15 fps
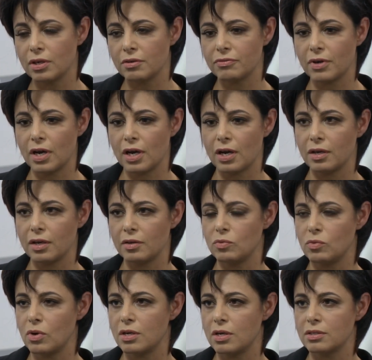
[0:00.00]
if I
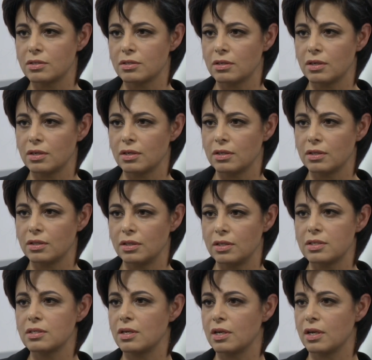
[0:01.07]
was
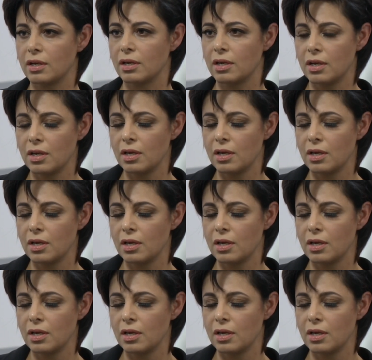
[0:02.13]
listening